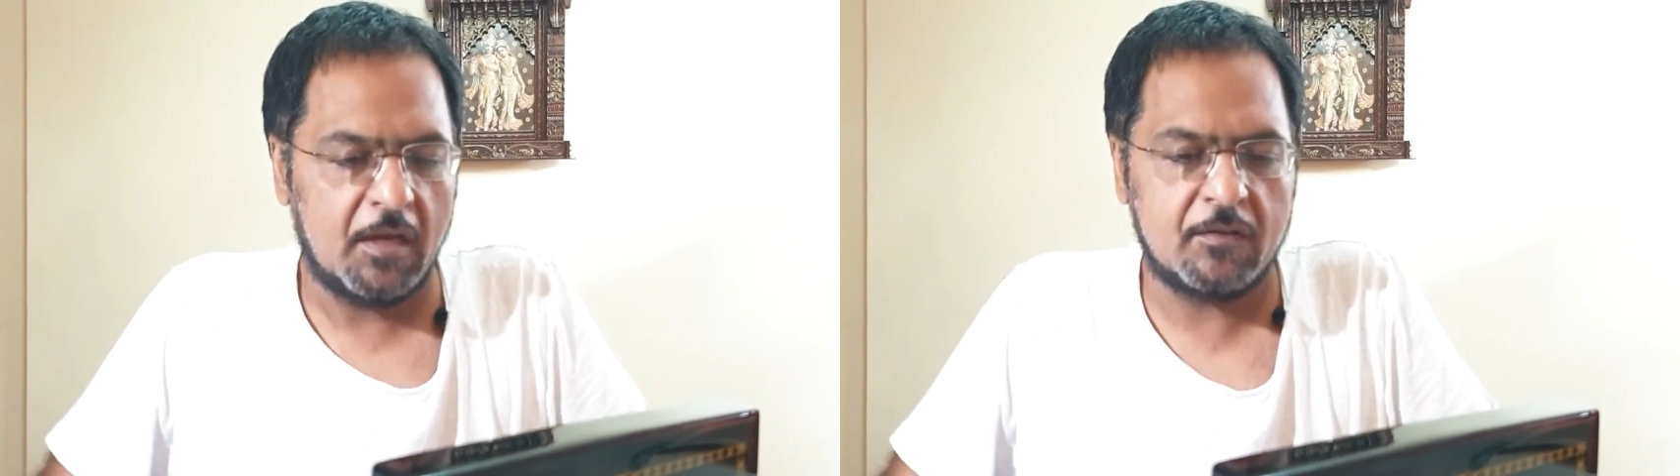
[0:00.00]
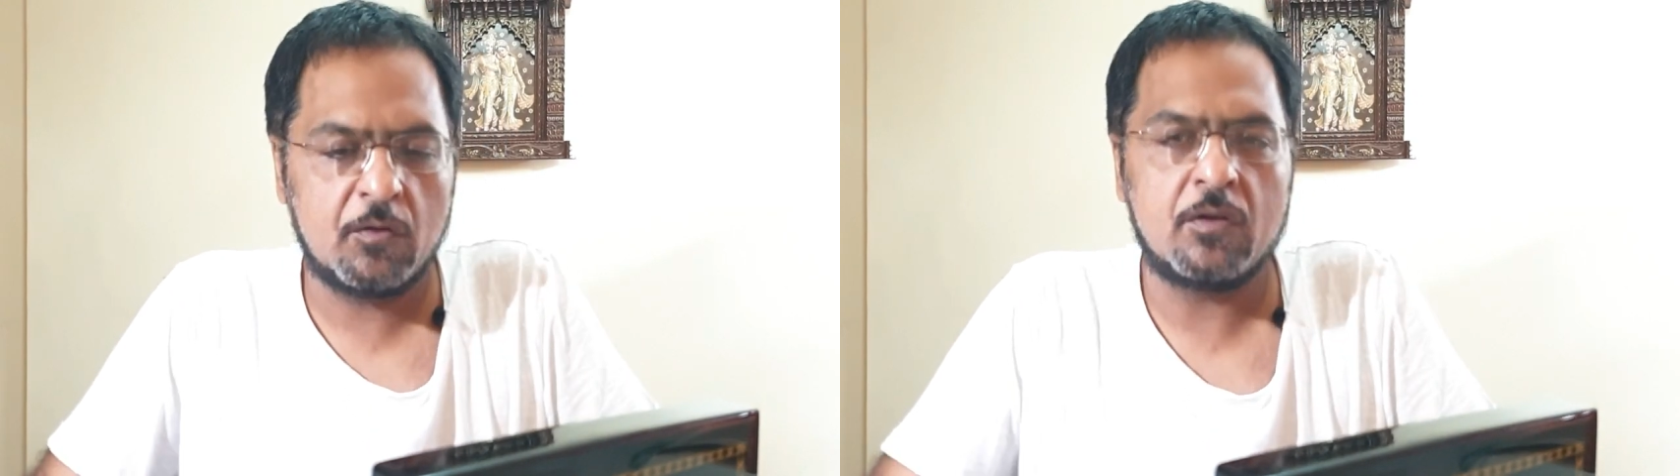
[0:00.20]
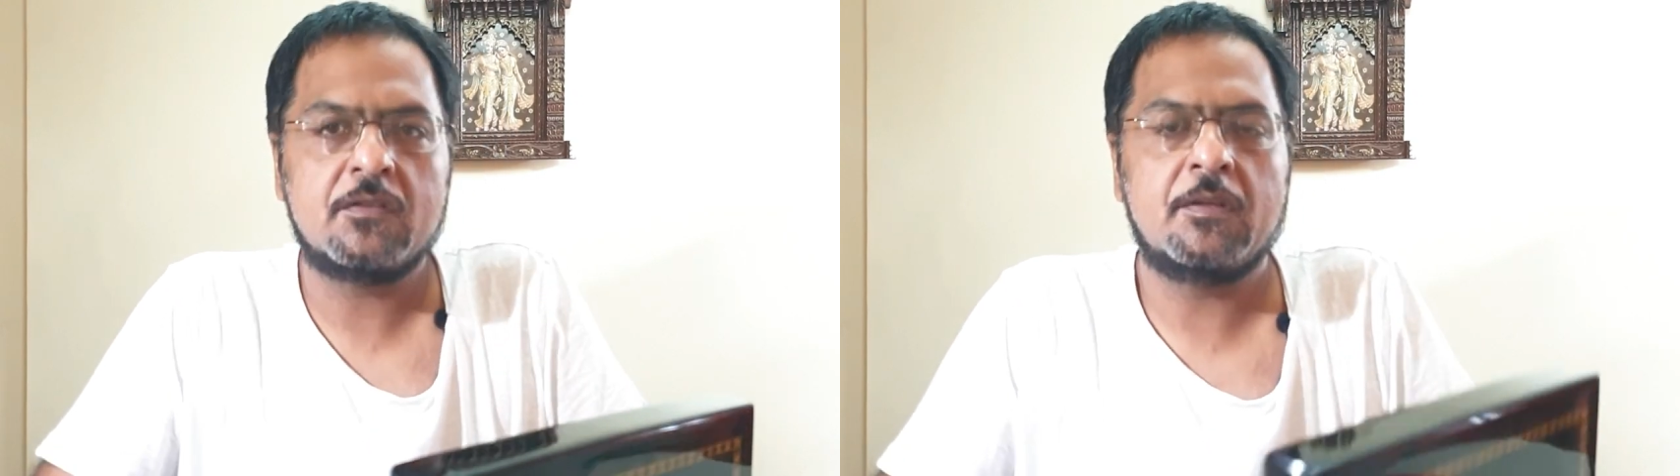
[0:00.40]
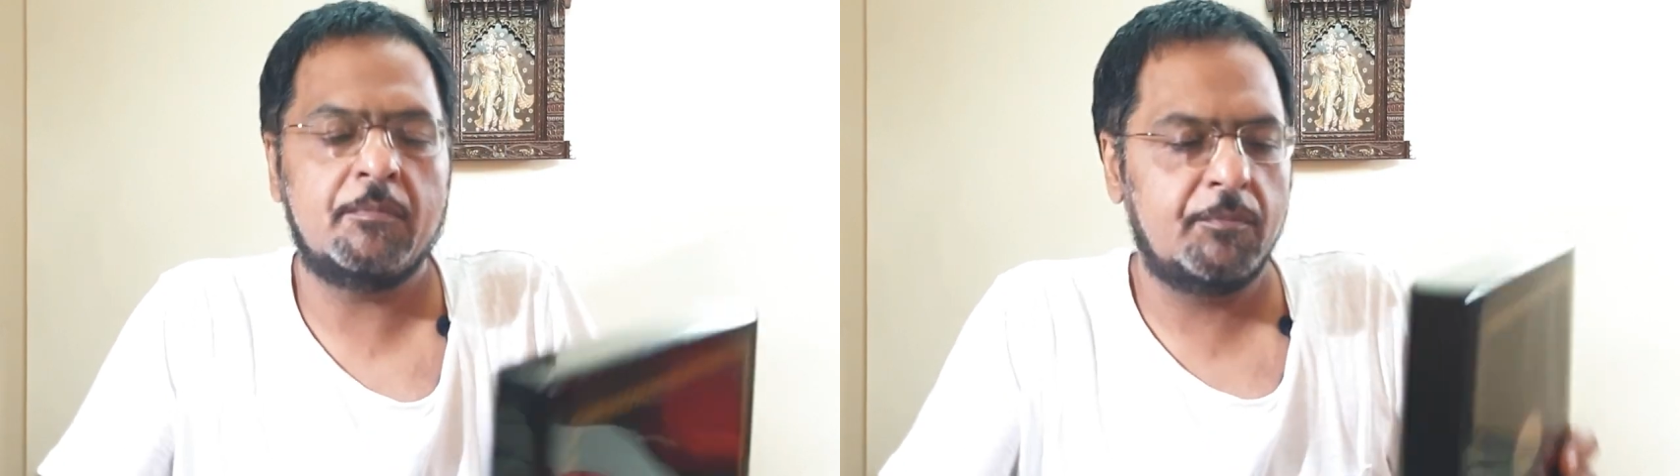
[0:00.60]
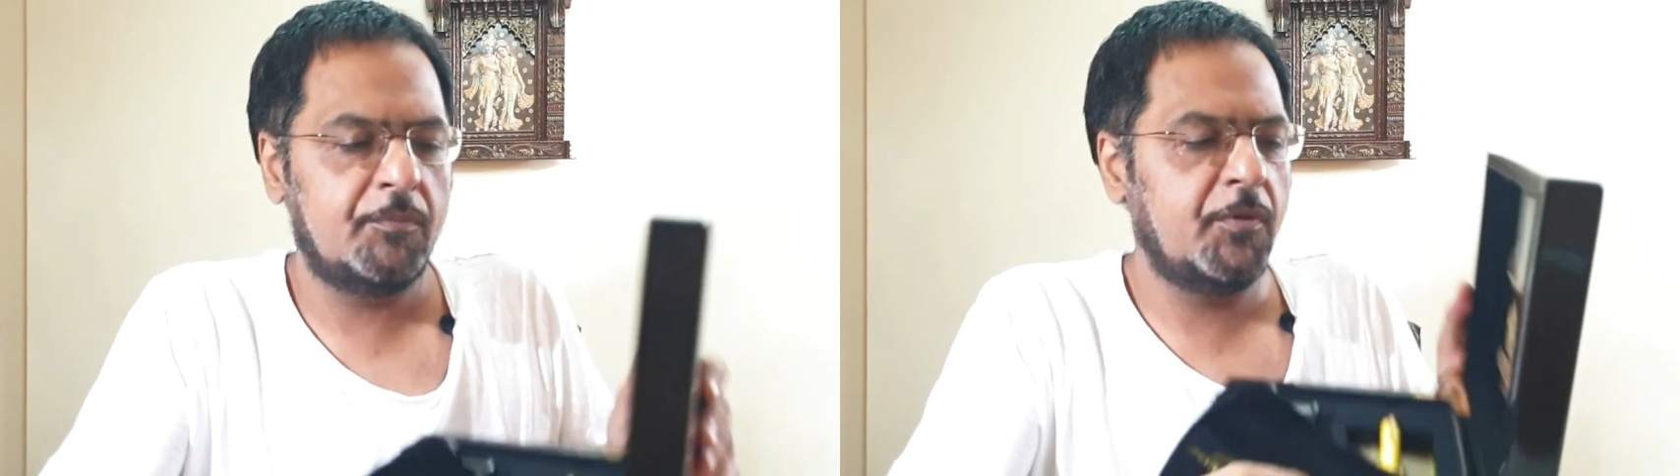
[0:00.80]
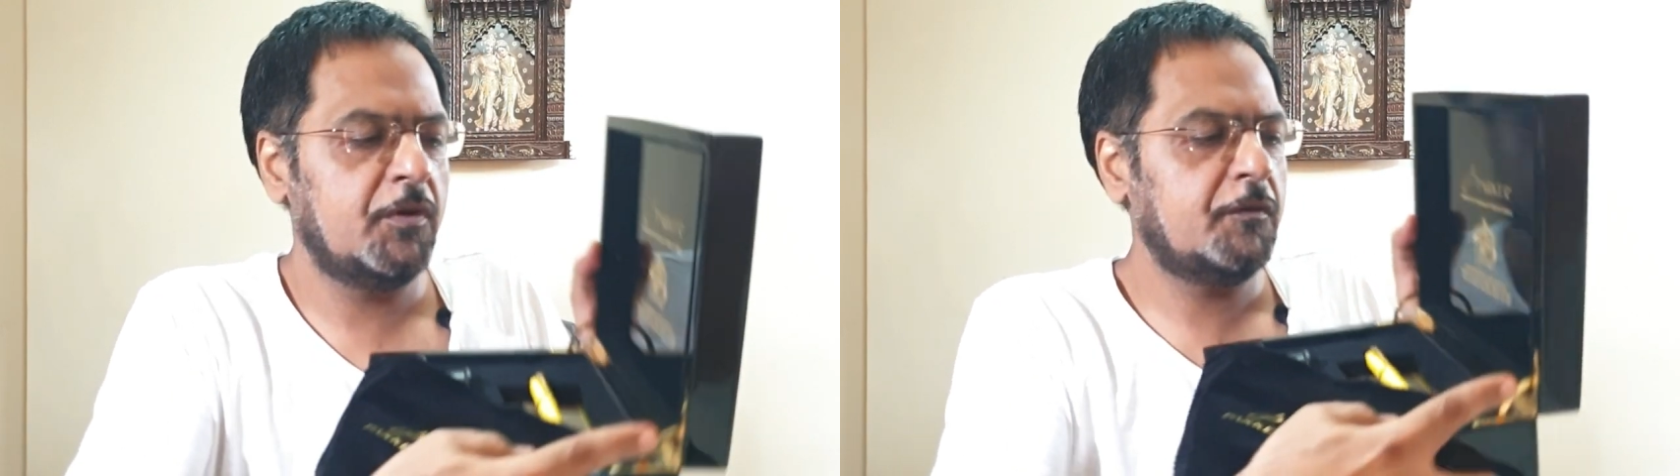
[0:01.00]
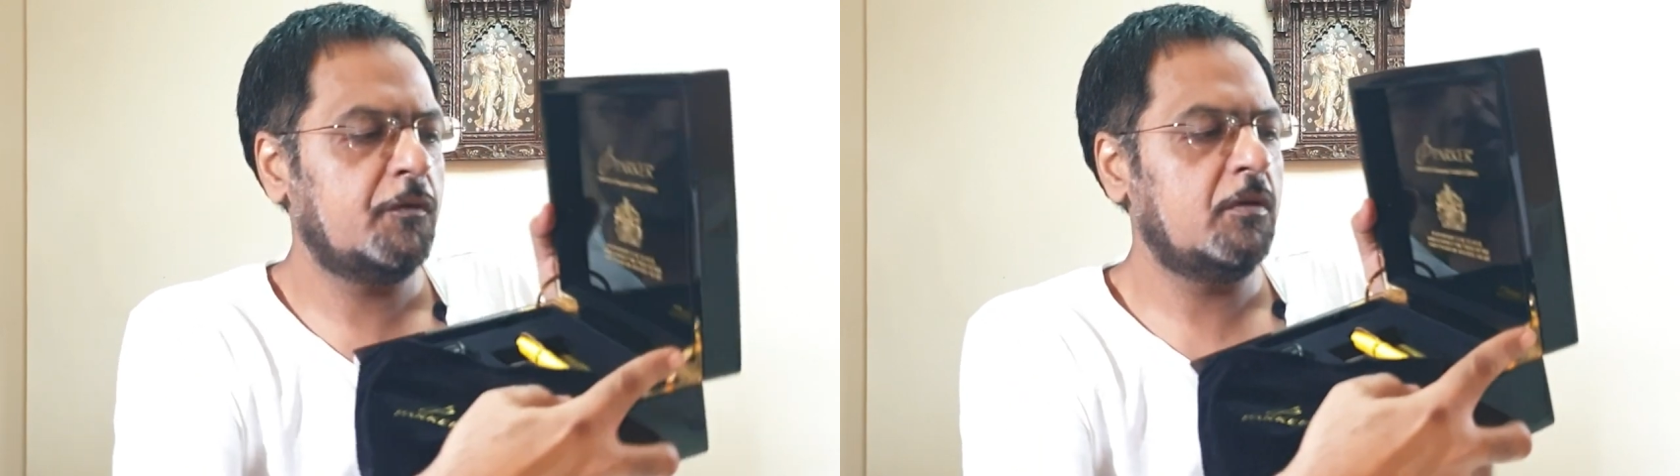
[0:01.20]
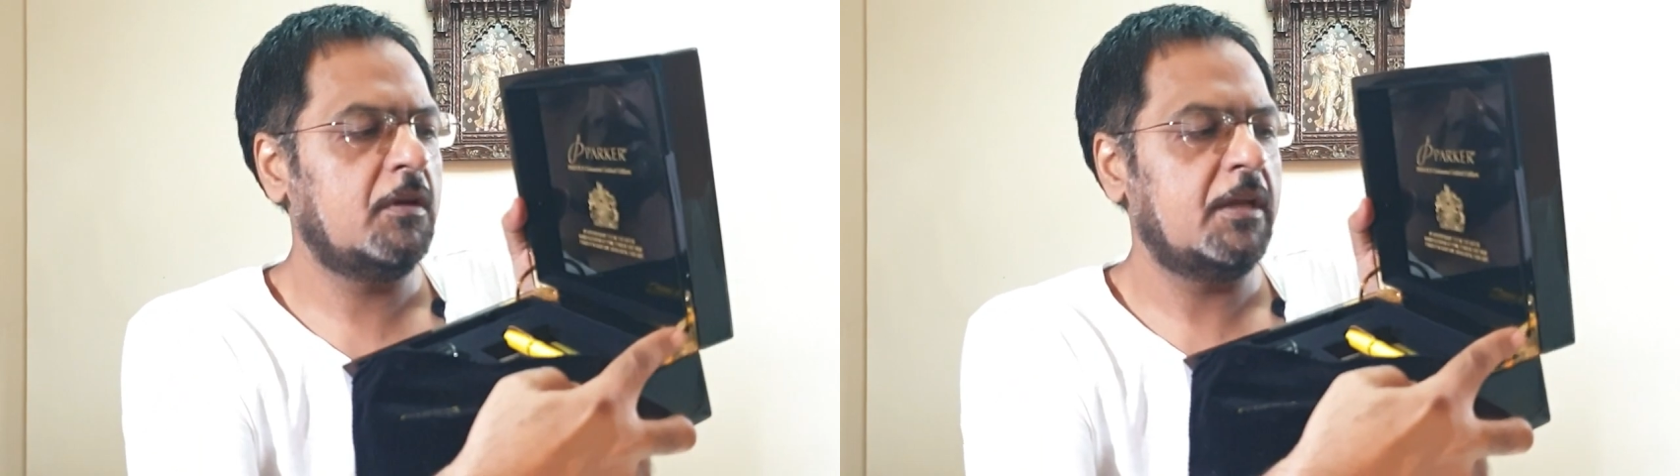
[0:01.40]
it's got some
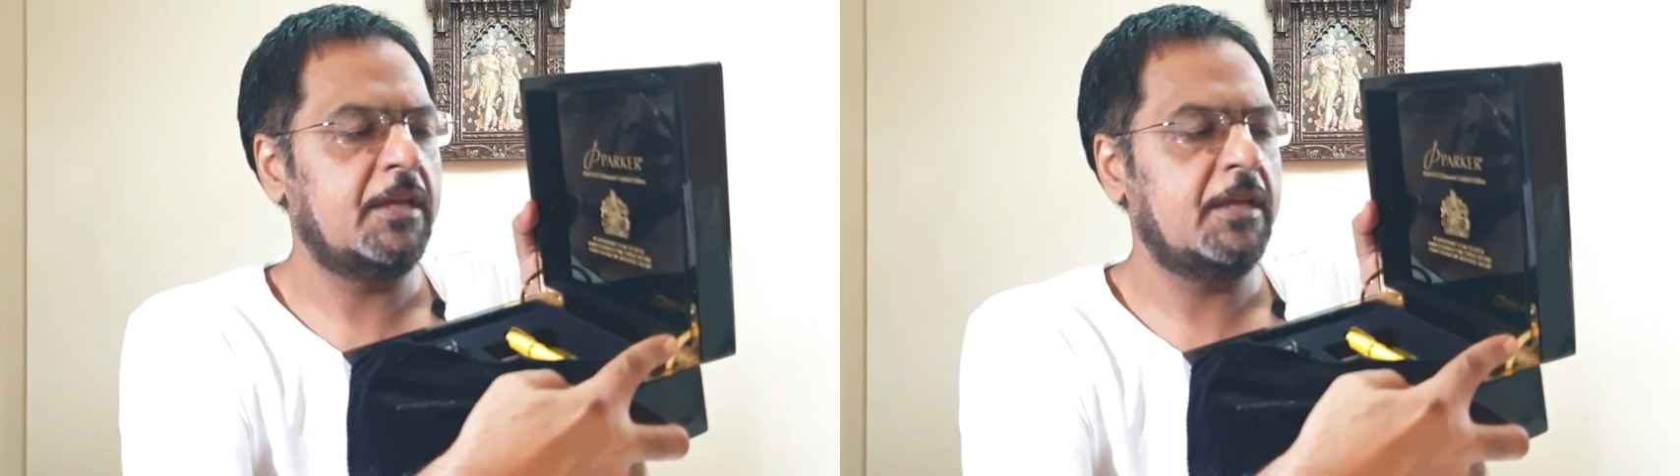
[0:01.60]
beautiful